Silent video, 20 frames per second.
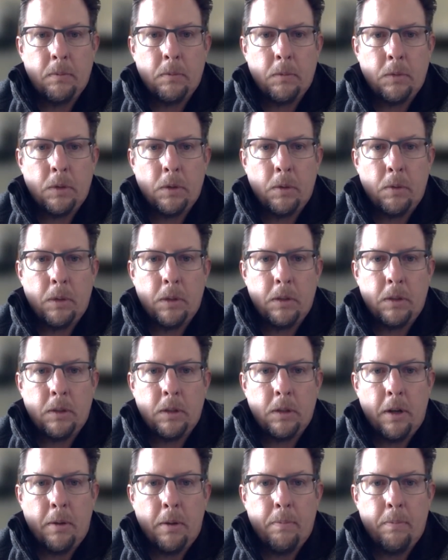So it's
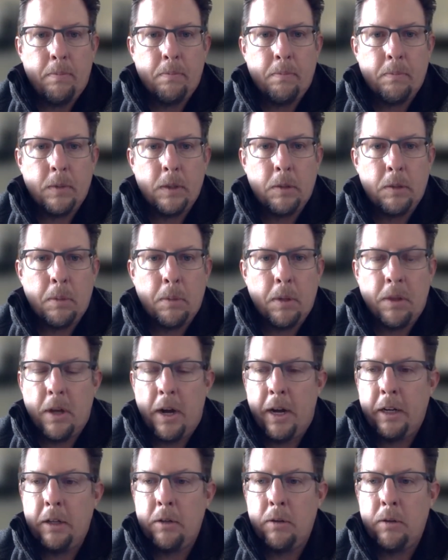
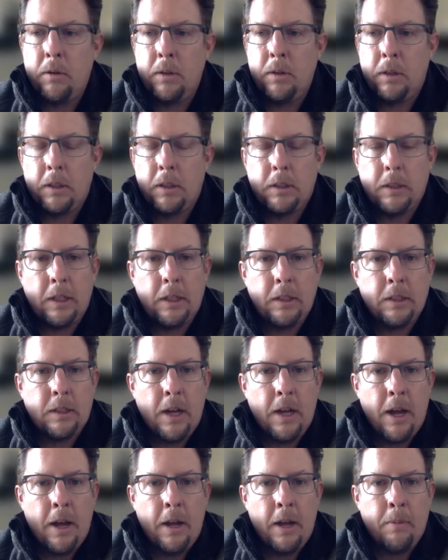methodical and it takes
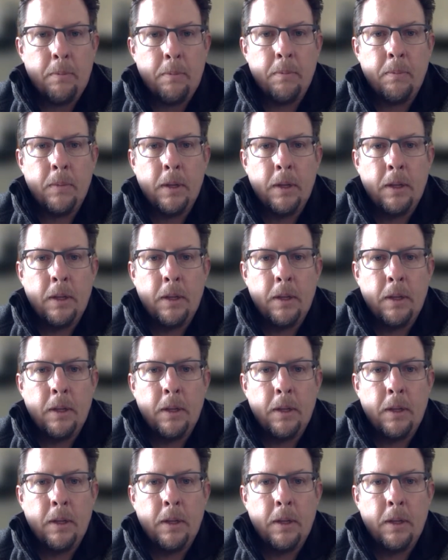time.